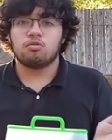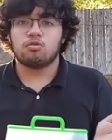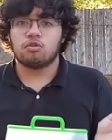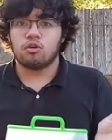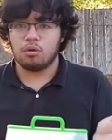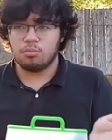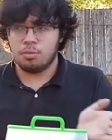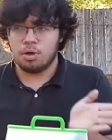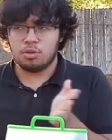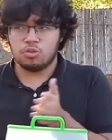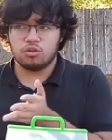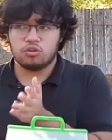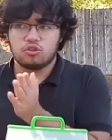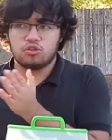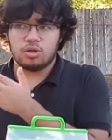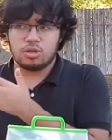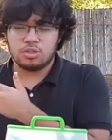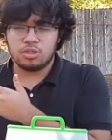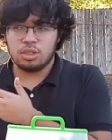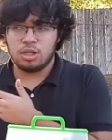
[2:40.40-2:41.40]
from other
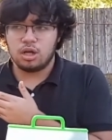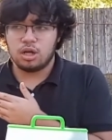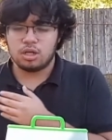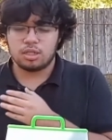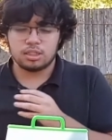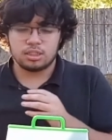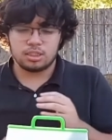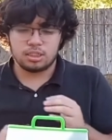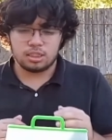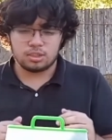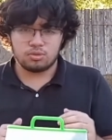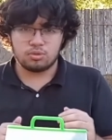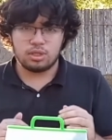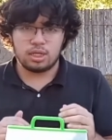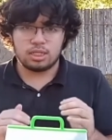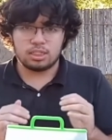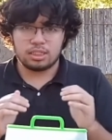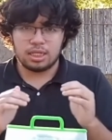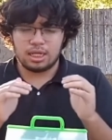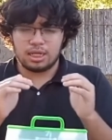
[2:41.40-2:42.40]
tarantula hawks, this one
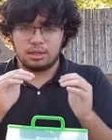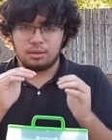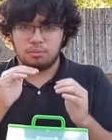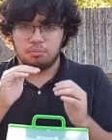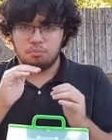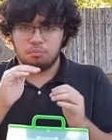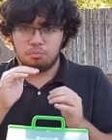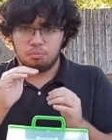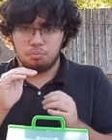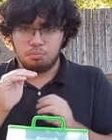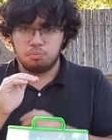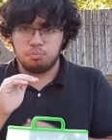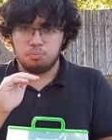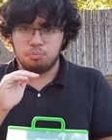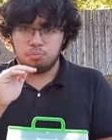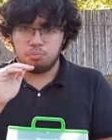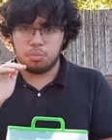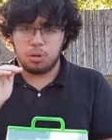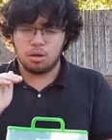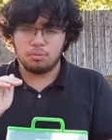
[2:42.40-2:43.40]
has like
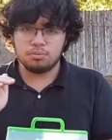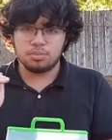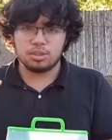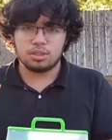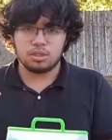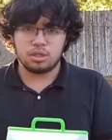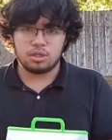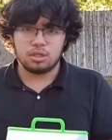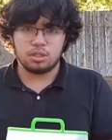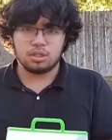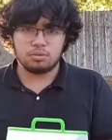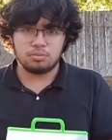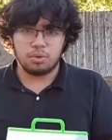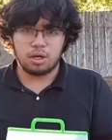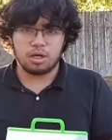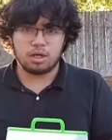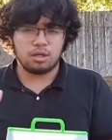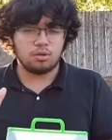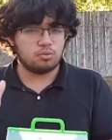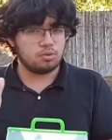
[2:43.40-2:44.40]
bumps on its
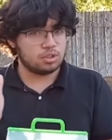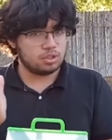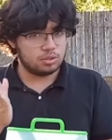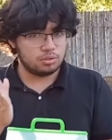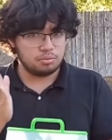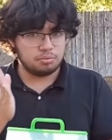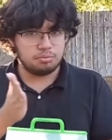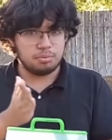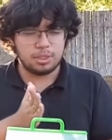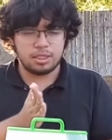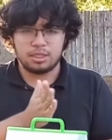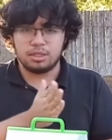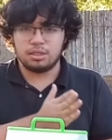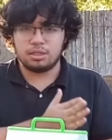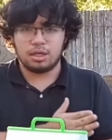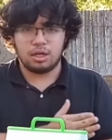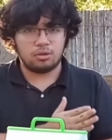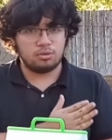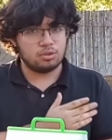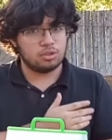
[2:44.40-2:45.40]
body which make
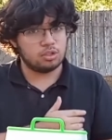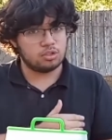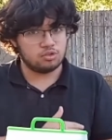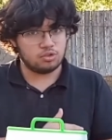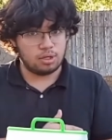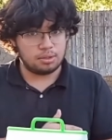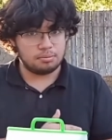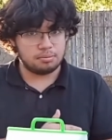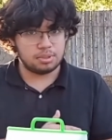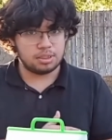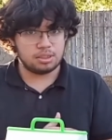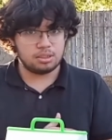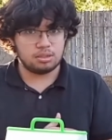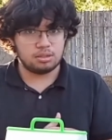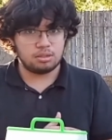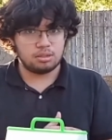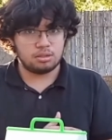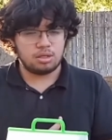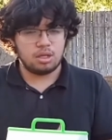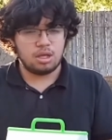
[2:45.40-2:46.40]
out the stripes
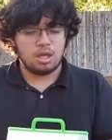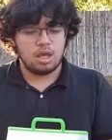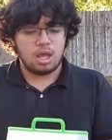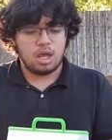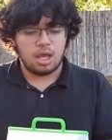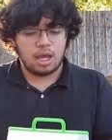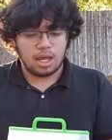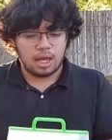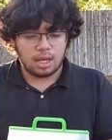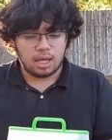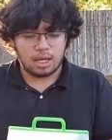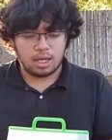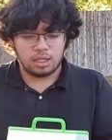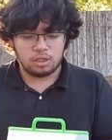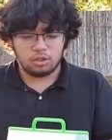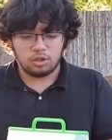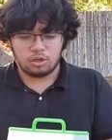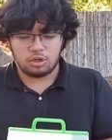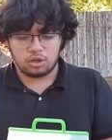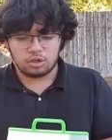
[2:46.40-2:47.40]

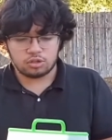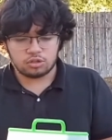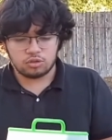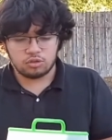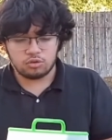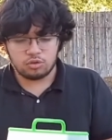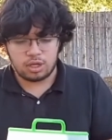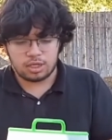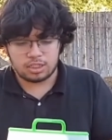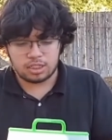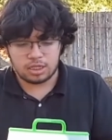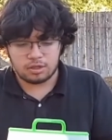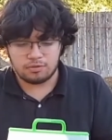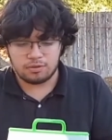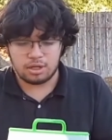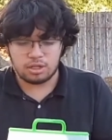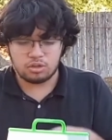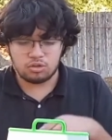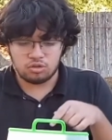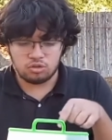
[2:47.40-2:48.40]
and you could also
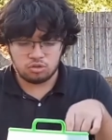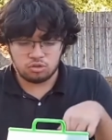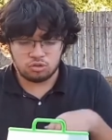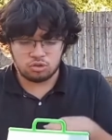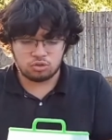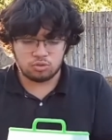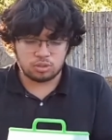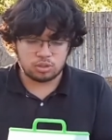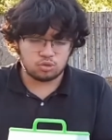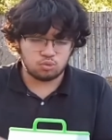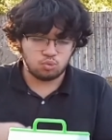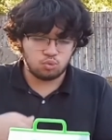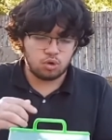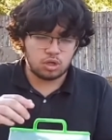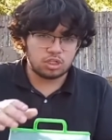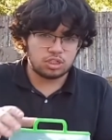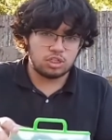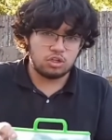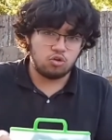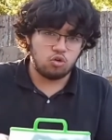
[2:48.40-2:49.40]
identify it due to its
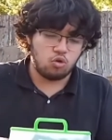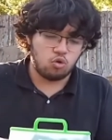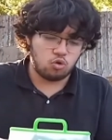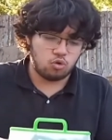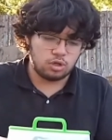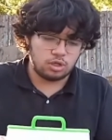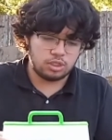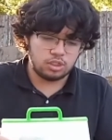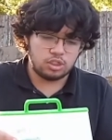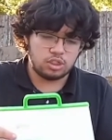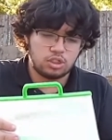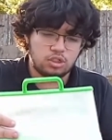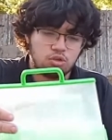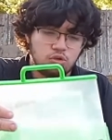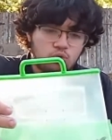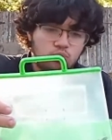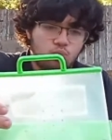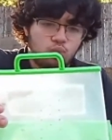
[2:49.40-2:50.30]
rusty orange